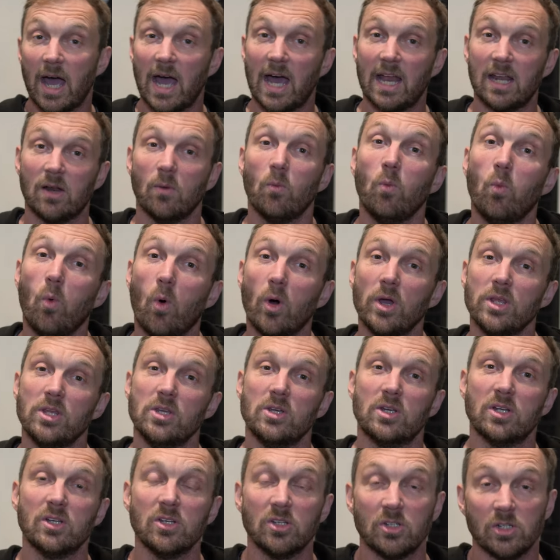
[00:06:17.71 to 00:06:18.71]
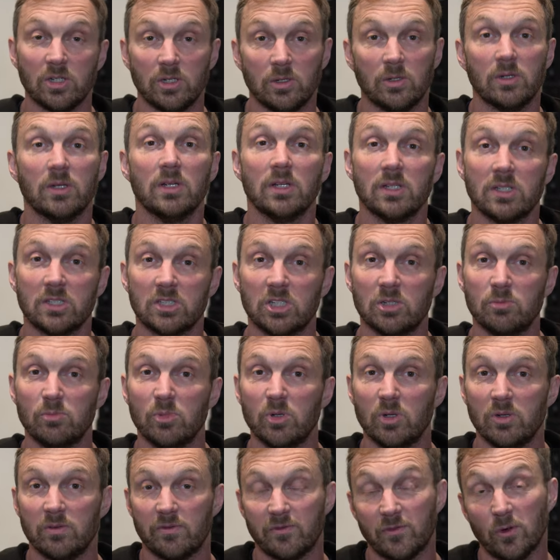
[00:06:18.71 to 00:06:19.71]
and what you can do to
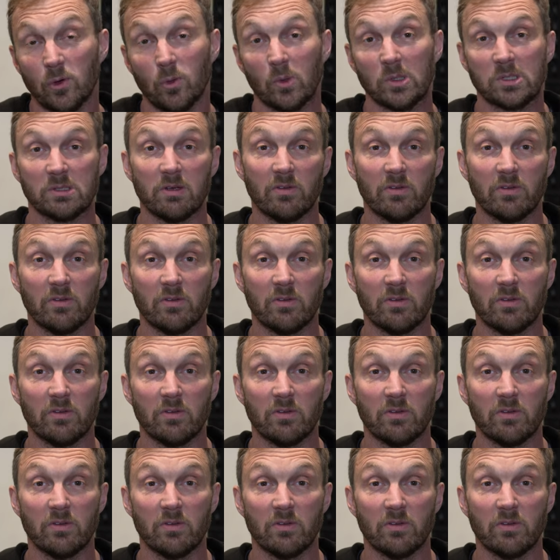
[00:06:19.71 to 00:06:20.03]
move forward.